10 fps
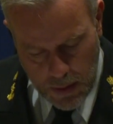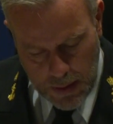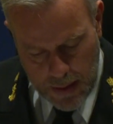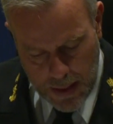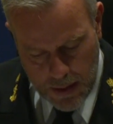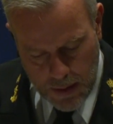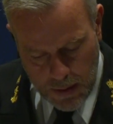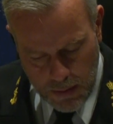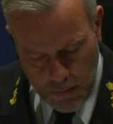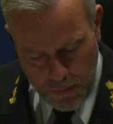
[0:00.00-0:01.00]
the
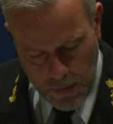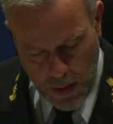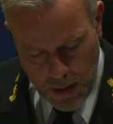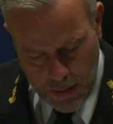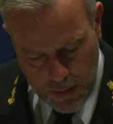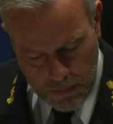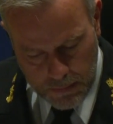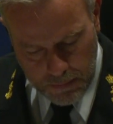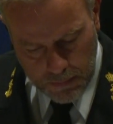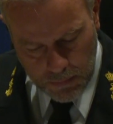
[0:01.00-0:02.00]
gästfrihet
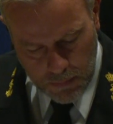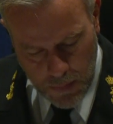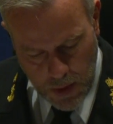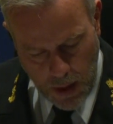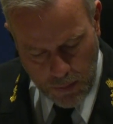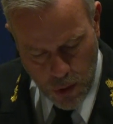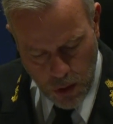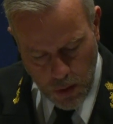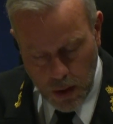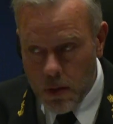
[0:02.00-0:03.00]
they have
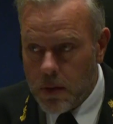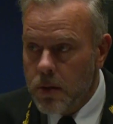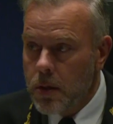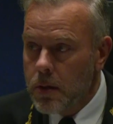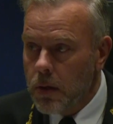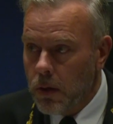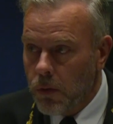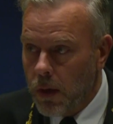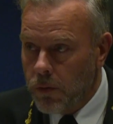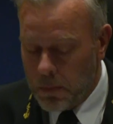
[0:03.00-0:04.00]
shown us since our
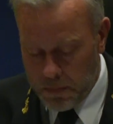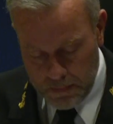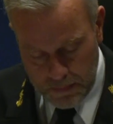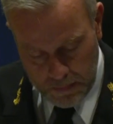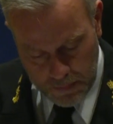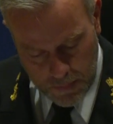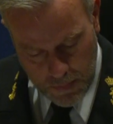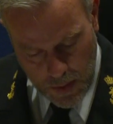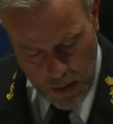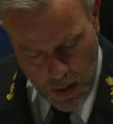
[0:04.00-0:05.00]
arrival.
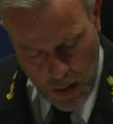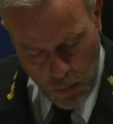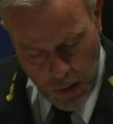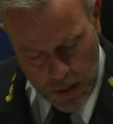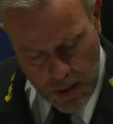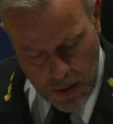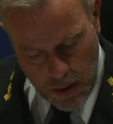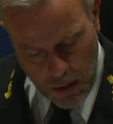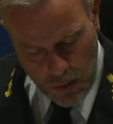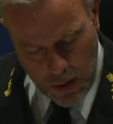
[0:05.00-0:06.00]
We extend
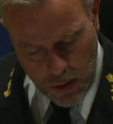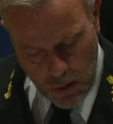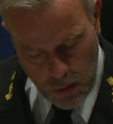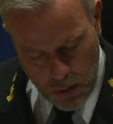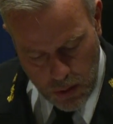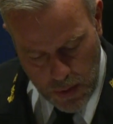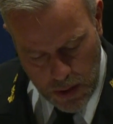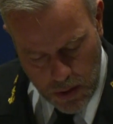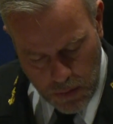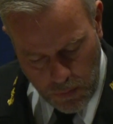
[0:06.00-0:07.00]
our gratitude to the
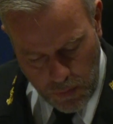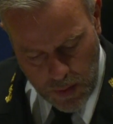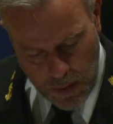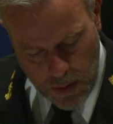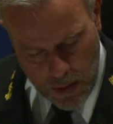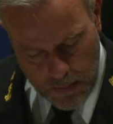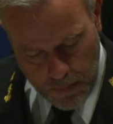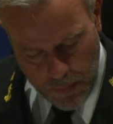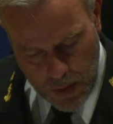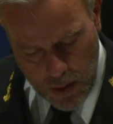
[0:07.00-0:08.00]
Minister of Defense,
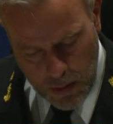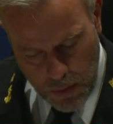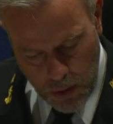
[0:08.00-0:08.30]
Mr.